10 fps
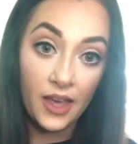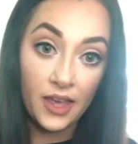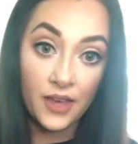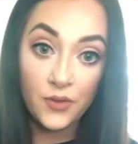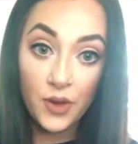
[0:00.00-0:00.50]

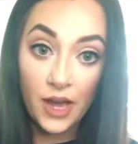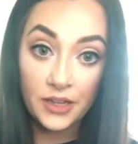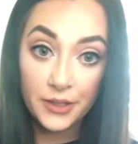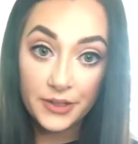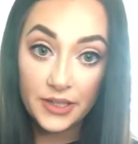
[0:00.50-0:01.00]
if you
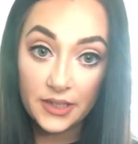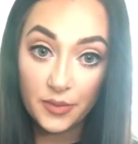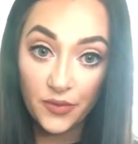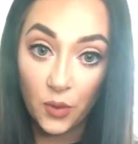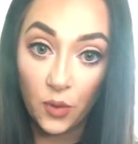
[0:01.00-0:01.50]
hadn't used these
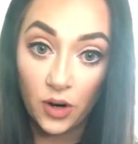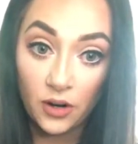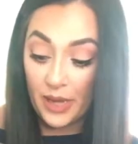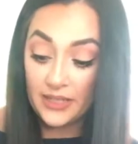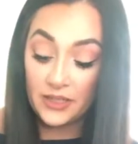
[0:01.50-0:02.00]

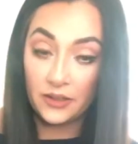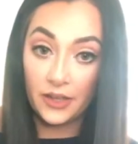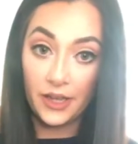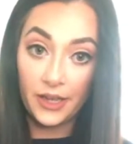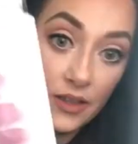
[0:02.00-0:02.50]
before,
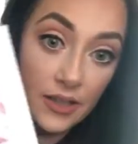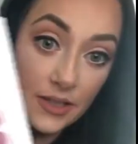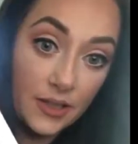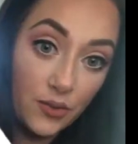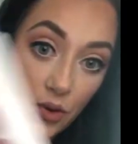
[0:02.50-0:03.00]
basically this
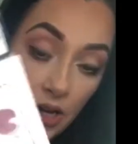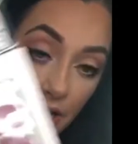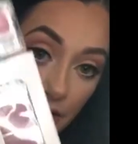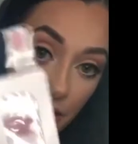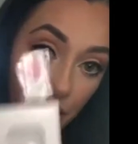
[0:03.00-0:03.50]
is
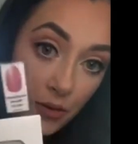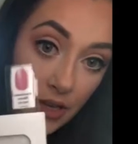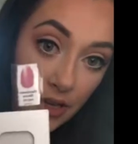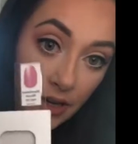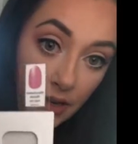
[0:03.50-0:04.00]
what you
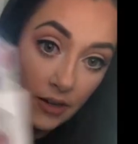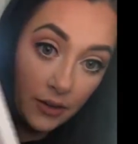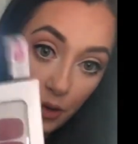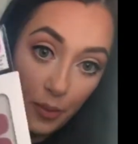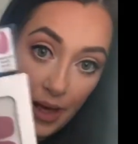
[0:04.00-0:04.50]
get, a
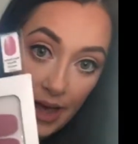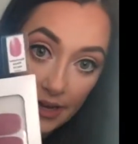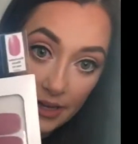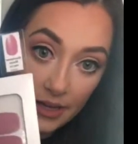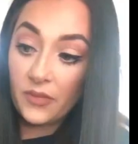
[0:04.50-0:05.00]
little
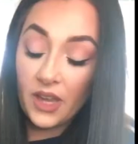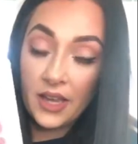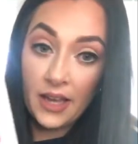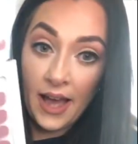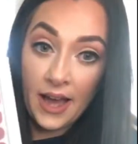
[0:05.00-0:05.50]
packet.
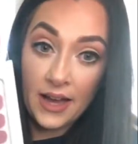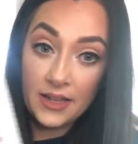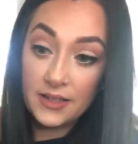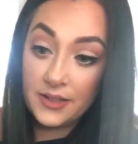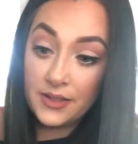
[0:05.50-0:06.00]
It
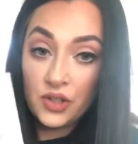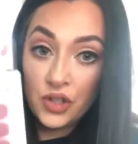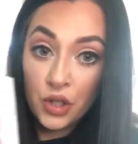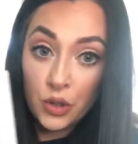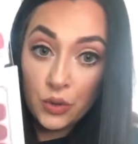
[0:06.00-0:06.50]
has
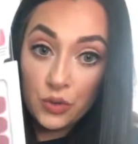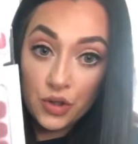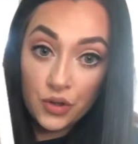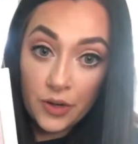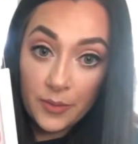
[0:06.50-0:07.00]
two
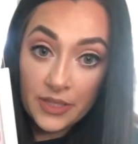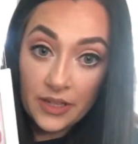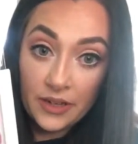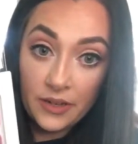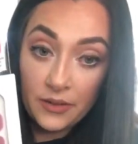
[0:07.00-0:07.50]
strips in
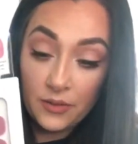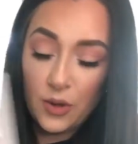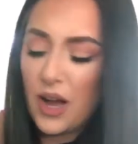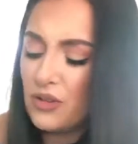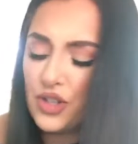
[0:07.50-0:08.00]
it. Well,
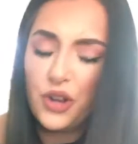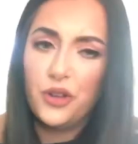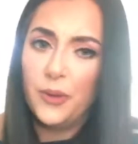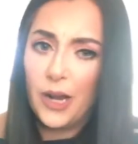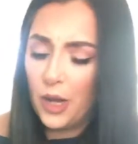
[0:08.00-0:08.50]
I'll show you
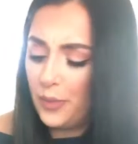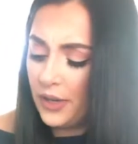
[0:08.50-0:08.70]
when I open